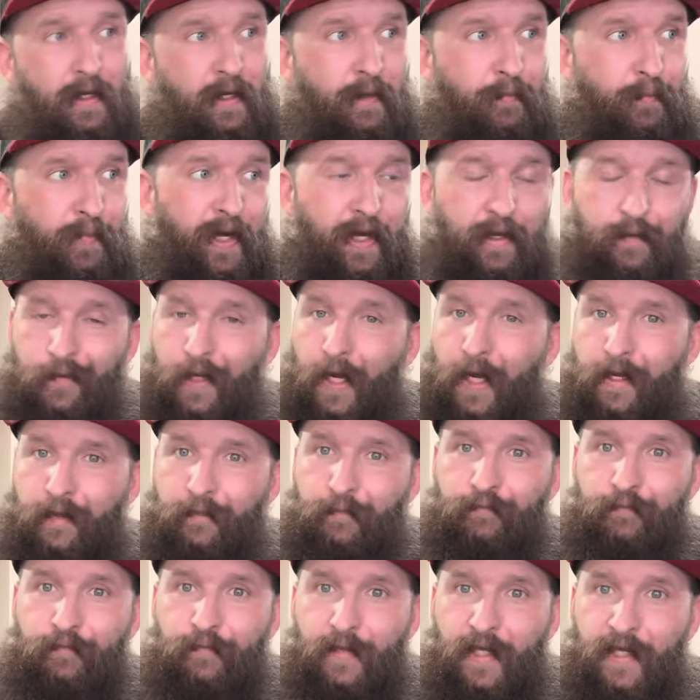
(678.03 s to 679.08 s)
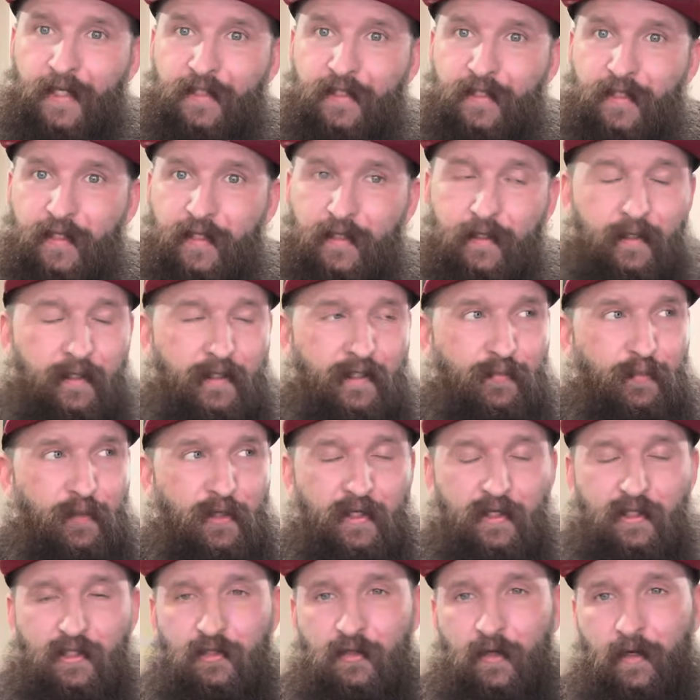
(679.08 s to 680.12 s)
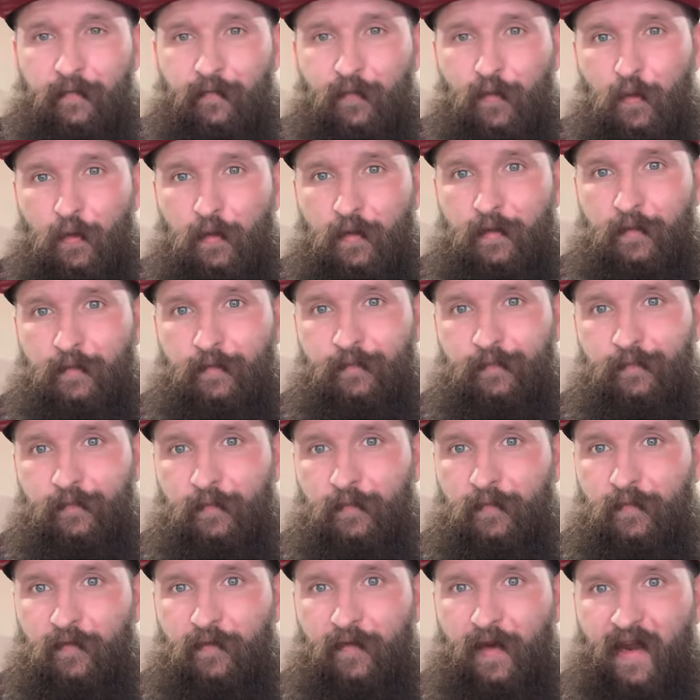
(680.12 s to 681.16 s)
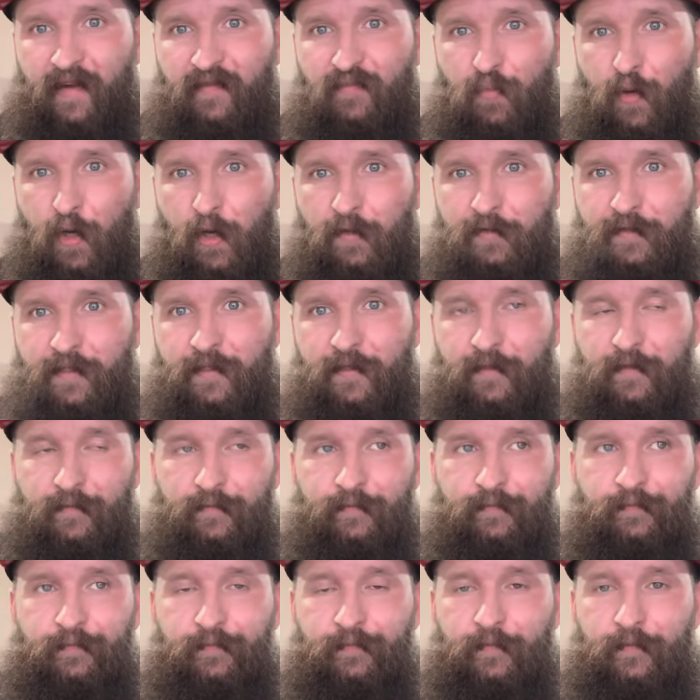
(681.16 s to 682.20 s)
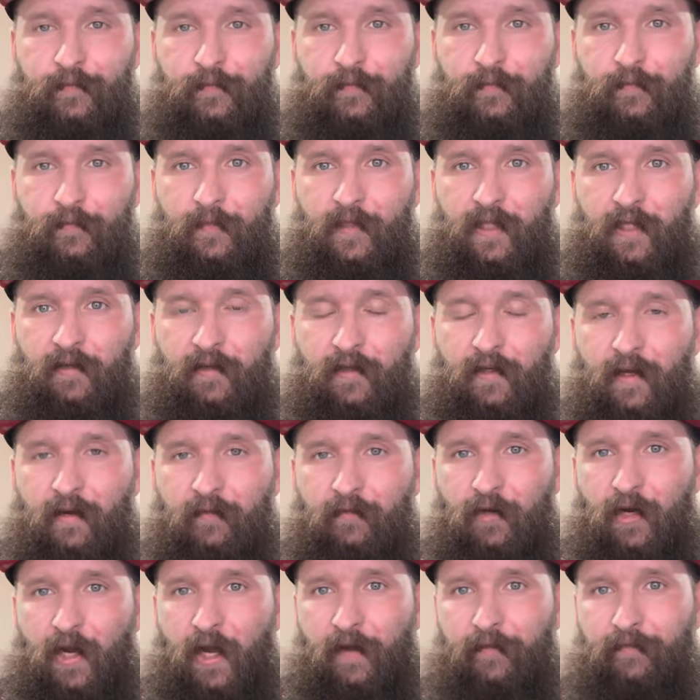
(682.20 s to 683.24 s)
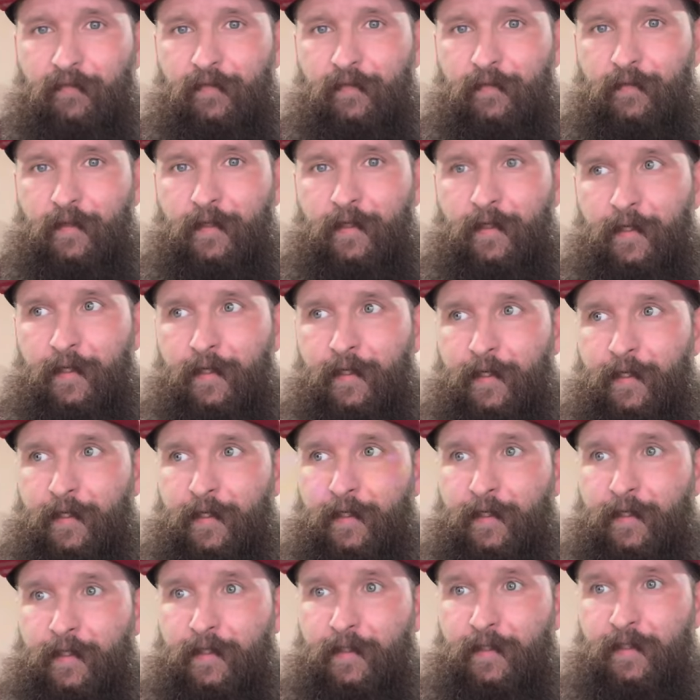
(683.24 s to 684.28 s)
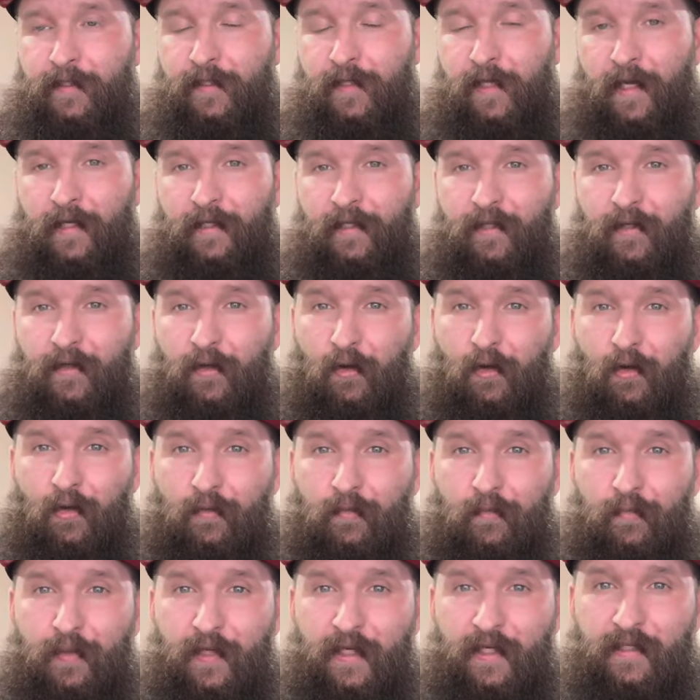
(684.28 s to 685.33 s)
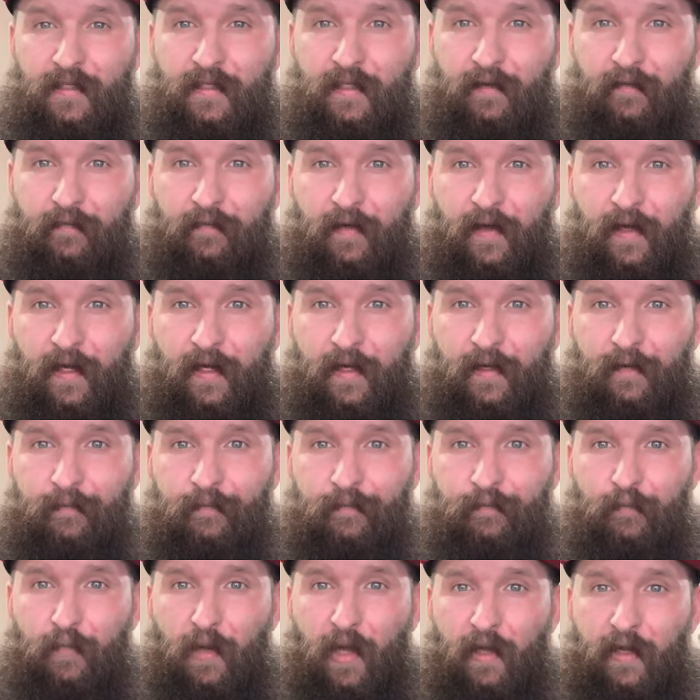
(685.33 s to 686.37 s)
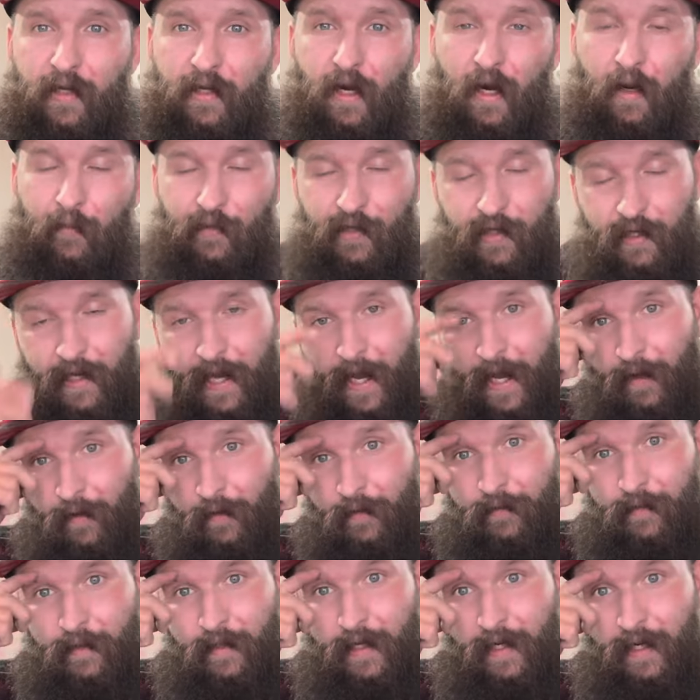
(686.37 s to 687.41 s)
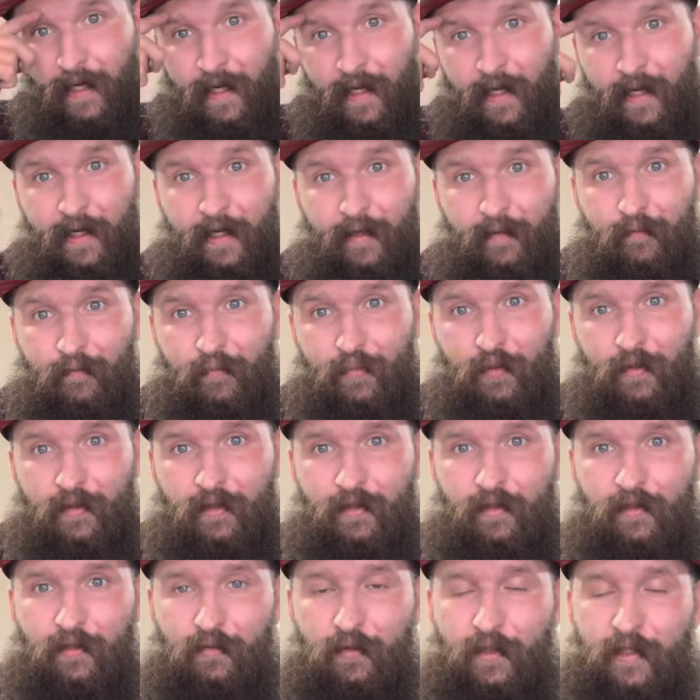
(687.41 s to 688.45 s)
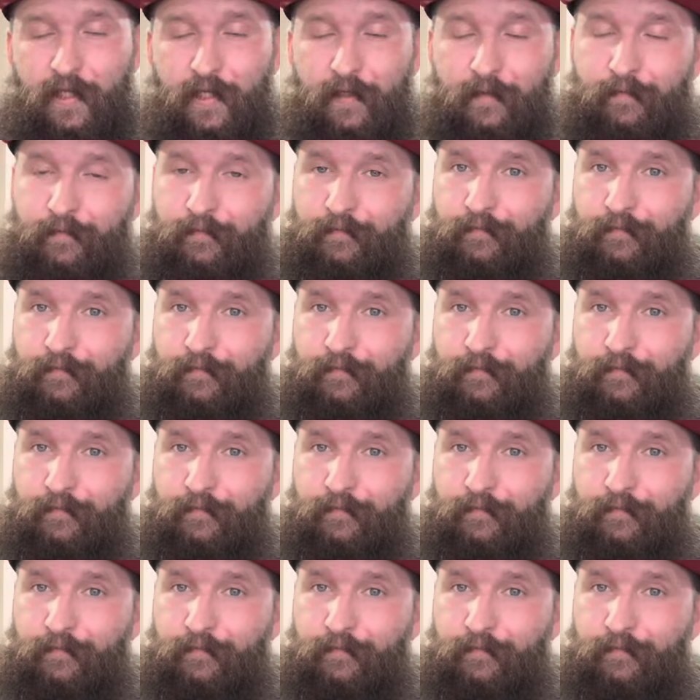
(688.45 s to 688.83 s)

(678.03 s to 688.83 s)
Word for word: But yeah, that's it. It's pretty straightforward. 5 bolts, get the cover off, slide the old piece of polycarbonate out and put the new one in.